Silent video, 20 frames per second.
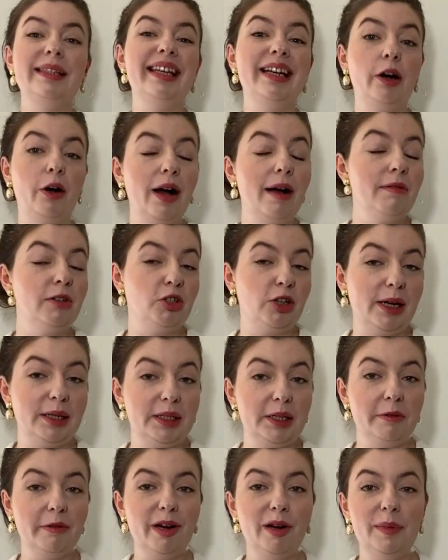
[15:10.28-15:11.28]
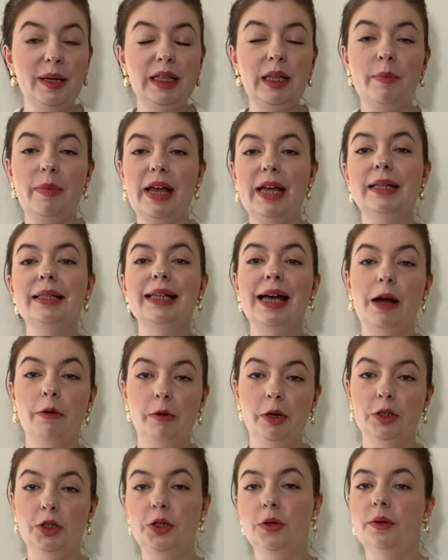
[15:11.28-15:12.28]
they don't have a dressing room at the bins, I
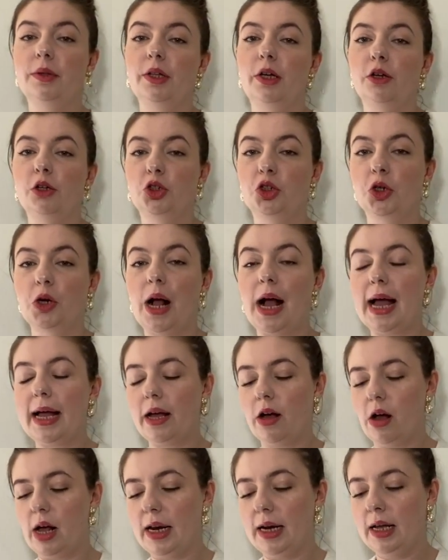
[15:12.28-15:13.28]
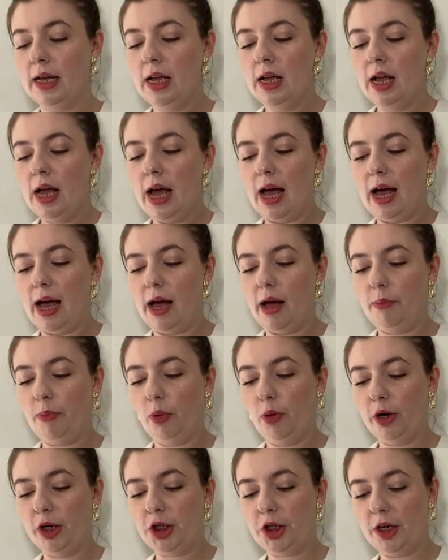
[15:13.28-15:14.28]
will do a little try on
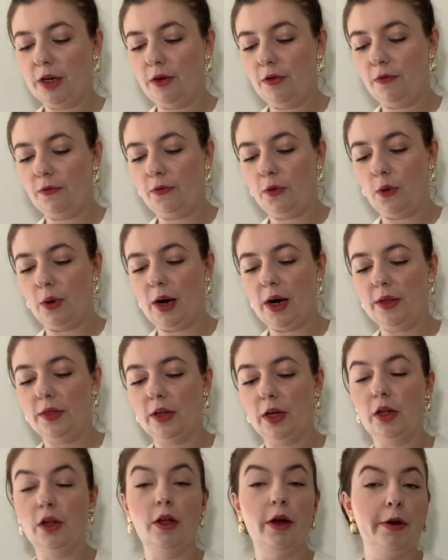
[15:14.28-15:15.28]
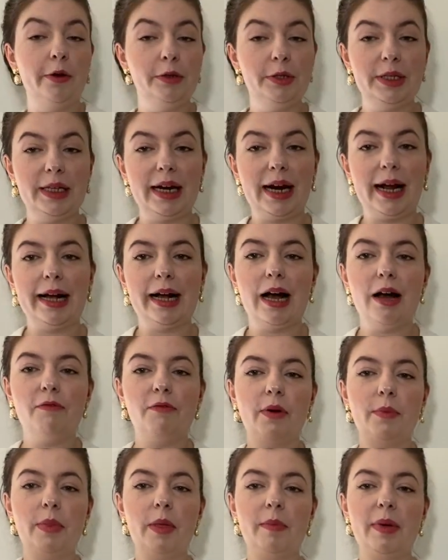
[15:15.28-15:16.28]
portion for the clothes that I got
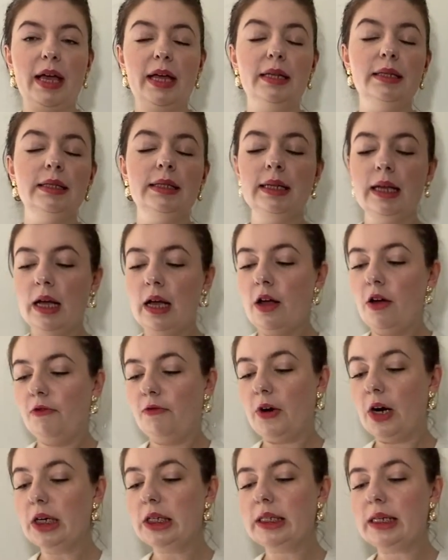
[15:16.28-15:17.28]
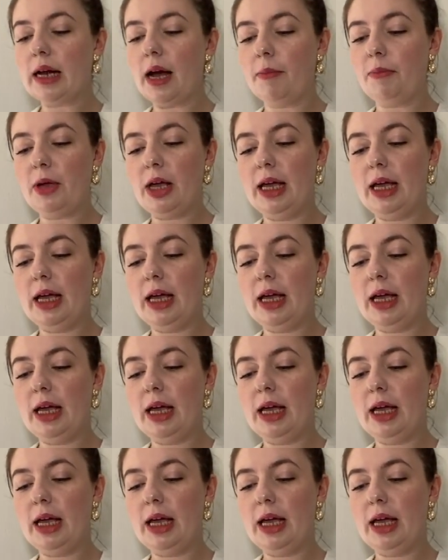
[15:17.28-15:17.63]
from the bins. First up